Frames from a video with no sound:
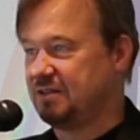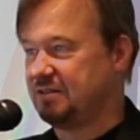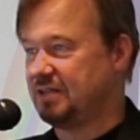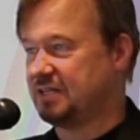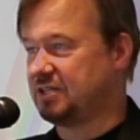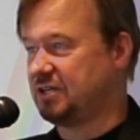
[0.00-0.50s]

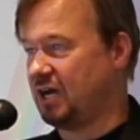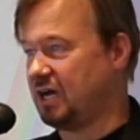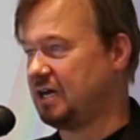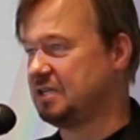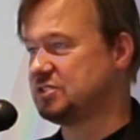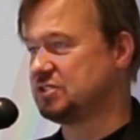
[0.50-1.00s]
that
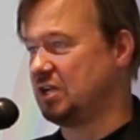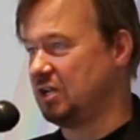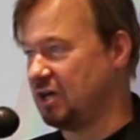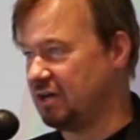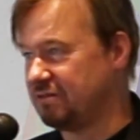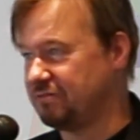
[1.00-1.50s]
God's
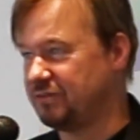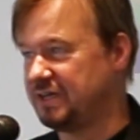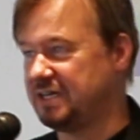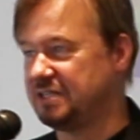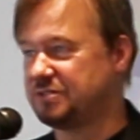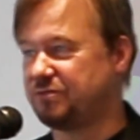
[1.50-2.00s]
love
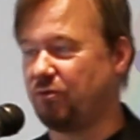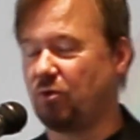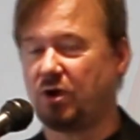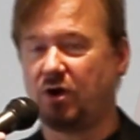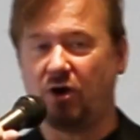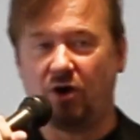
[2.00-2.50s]
is
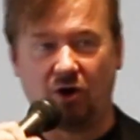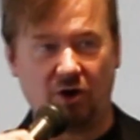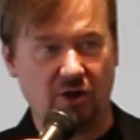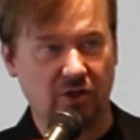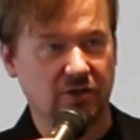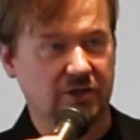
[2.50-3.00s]
for
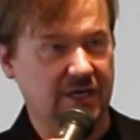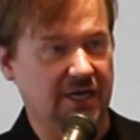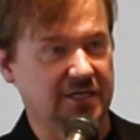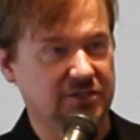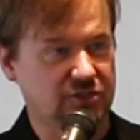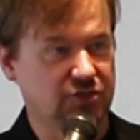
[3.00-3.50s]
all
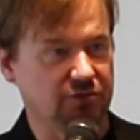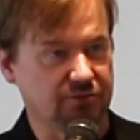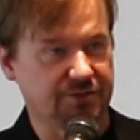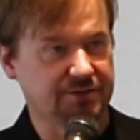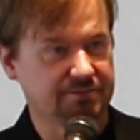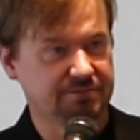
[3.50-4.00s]
God's children.